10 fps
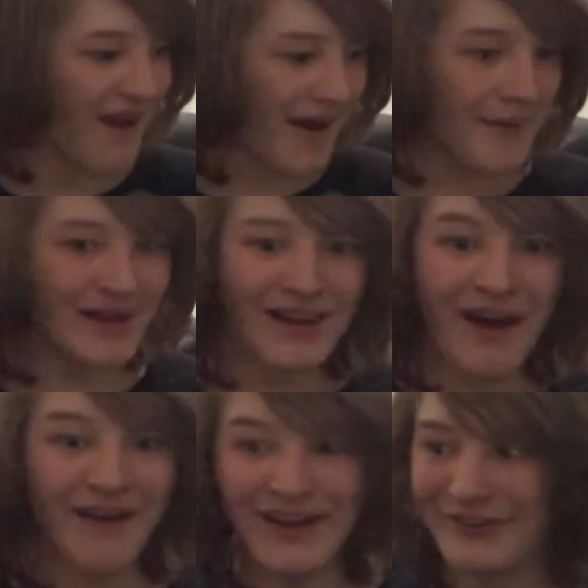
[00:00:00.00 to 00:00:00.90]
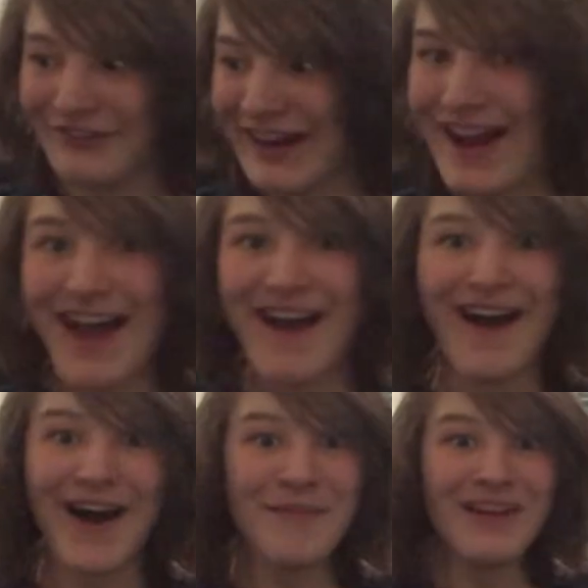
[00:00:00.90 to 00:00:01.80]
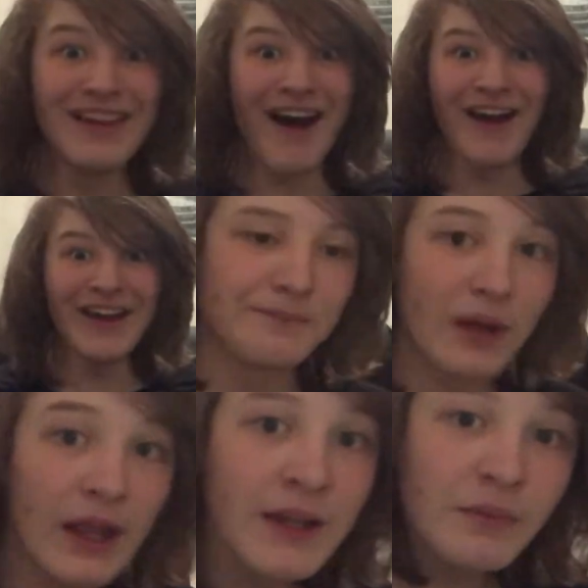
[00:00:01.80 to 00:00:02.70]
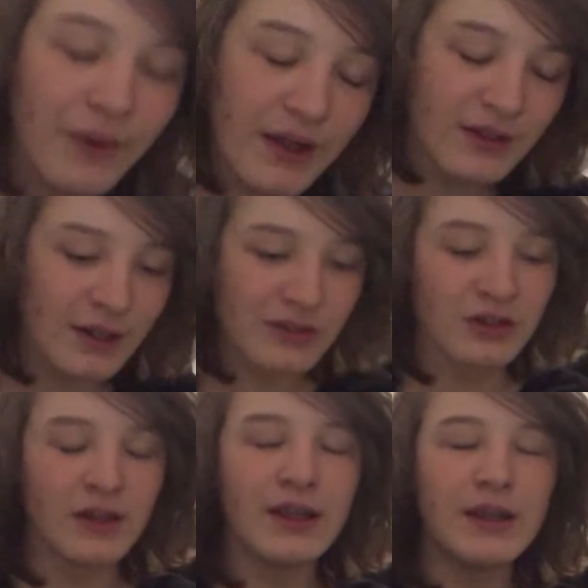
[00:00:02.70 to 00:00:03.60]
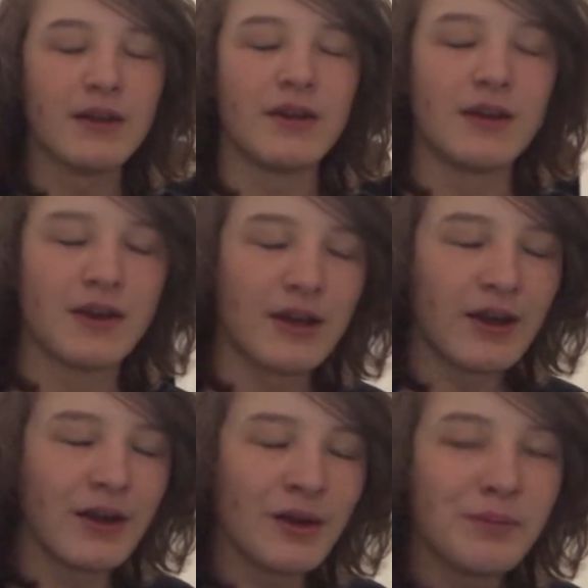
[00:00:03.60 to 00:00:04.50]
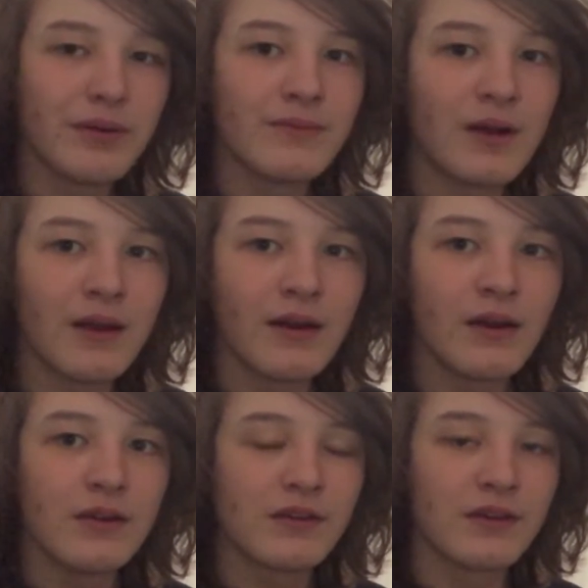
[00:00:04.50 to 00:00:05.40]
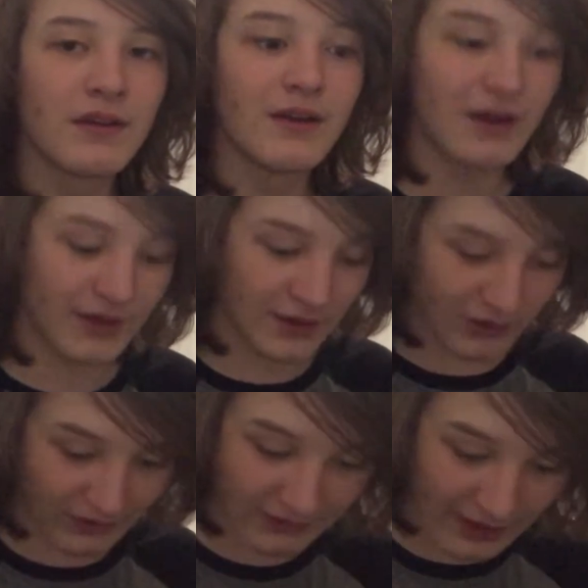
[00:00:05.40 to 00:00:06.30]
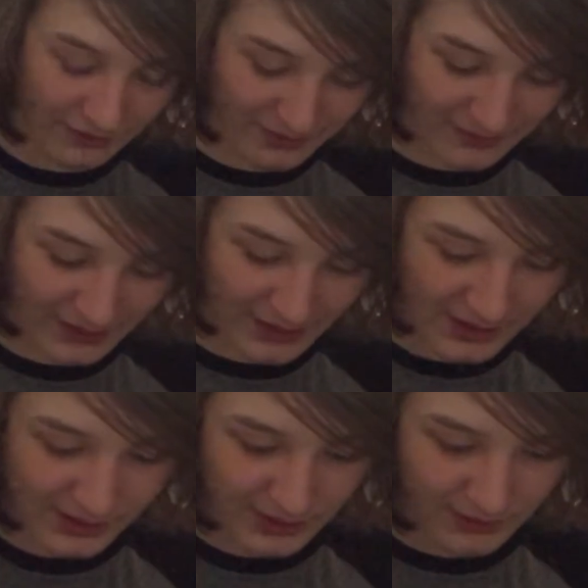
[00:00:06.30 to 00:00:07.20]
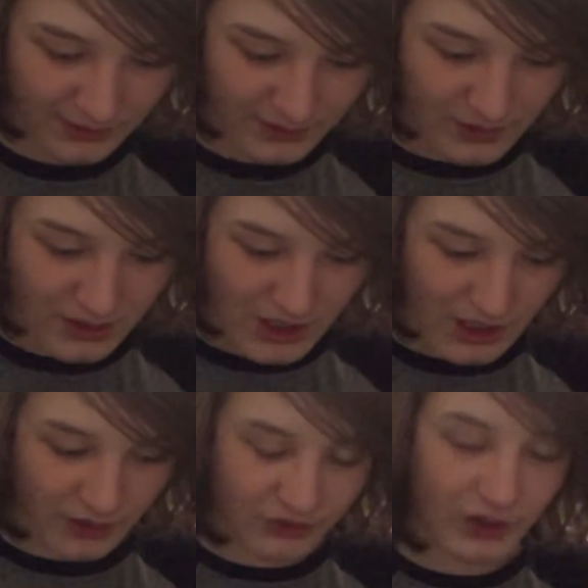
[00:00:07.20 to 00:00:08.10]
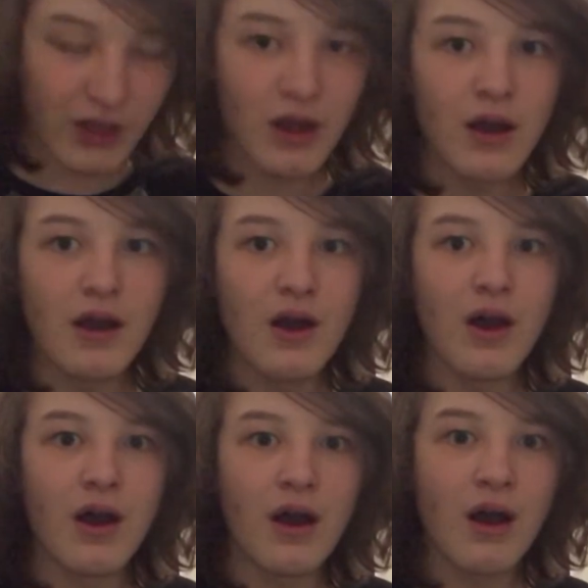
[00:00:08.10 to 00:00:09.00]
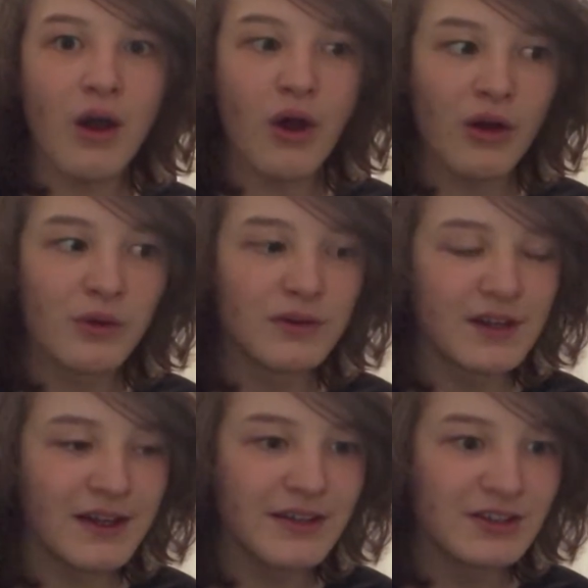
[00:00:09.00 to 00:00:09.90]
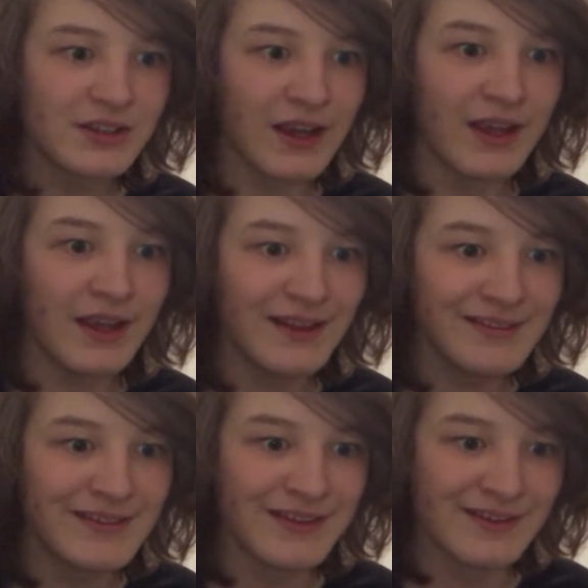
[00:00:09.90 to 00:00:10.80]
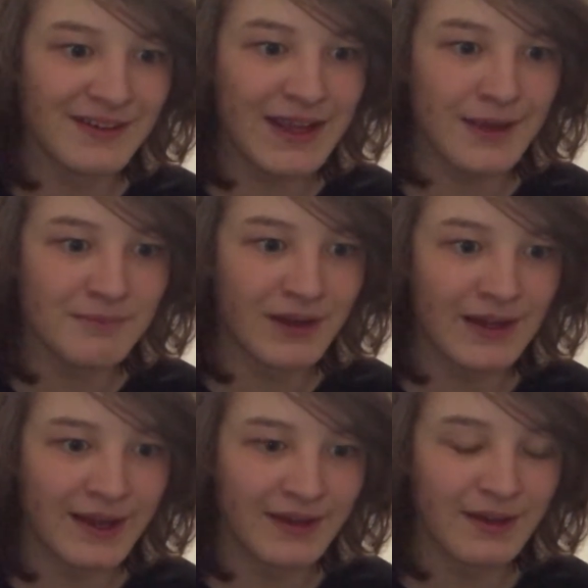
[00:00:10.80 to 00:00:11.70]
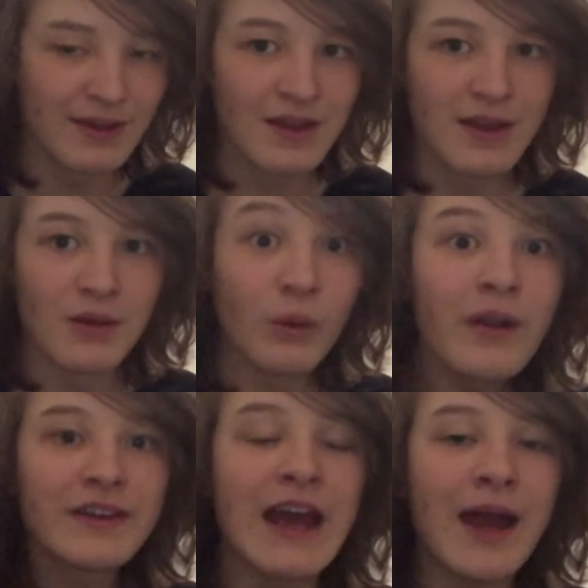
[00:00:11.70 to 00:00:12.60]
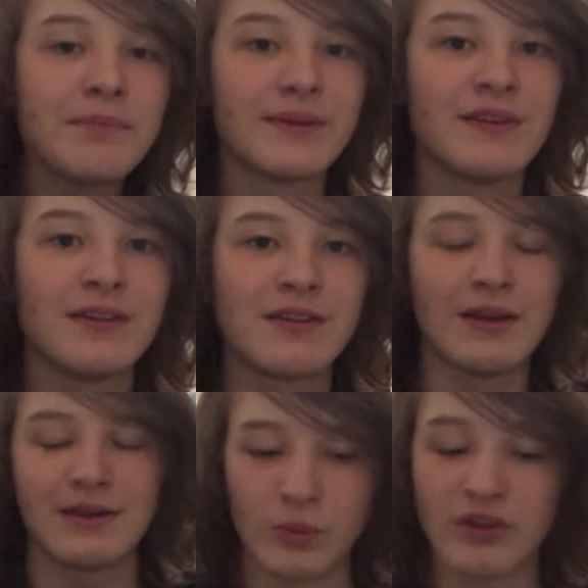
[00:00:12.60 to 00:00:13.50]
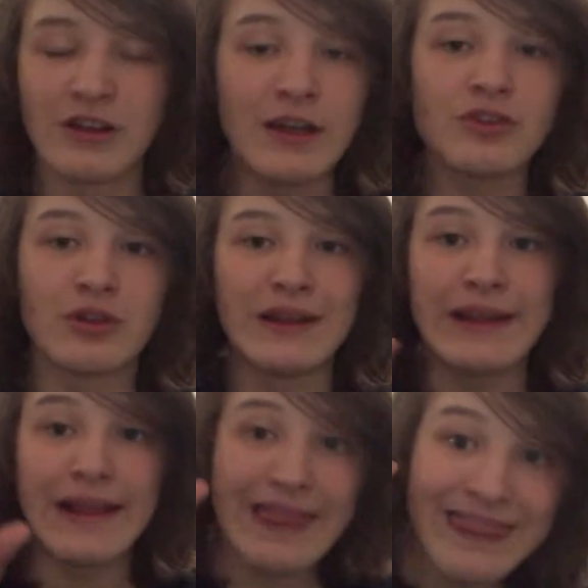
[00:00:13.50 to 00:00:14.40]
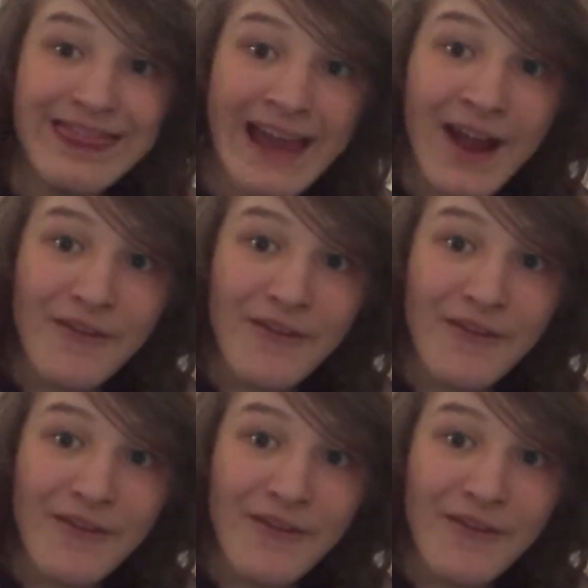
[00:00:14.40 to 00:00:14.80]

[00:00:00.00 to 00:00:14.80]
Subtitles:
I'm alive. But anyway, literally I opened my eyes, I looked down at my leg, I was like, holy shit, it didn't hit my leg. What has happened is that it was literally that